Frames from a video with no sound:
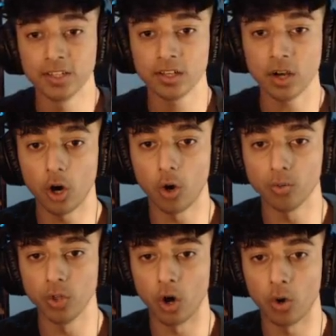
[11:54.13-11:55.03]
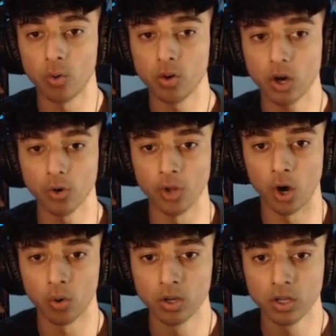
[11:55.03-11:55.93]
Oh no, oh
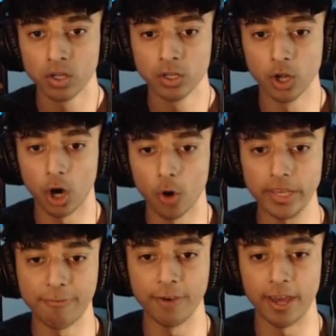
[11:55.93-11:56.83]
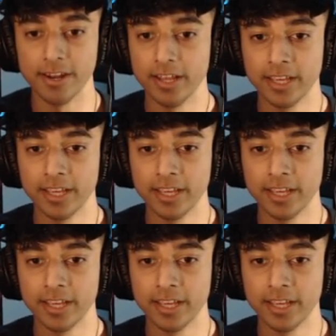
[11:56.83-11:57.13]
no. No, Ethan!